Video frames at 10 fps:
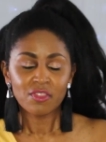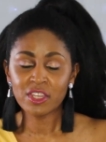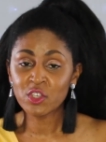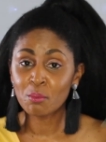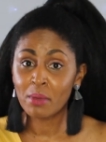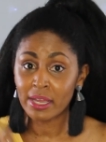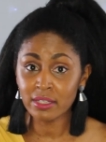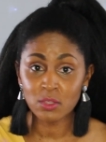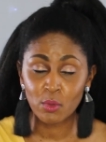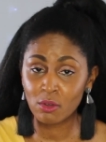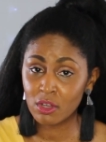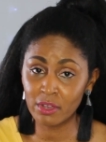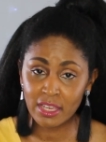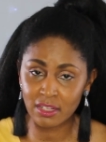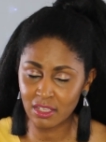then you might as well go
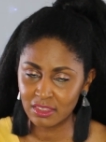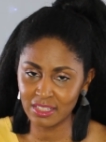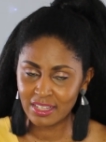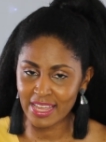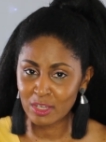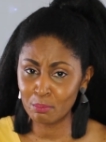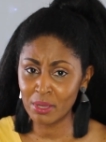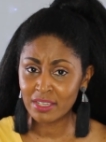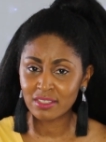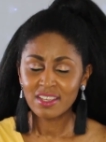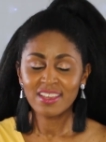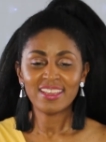ahead and hit the like button.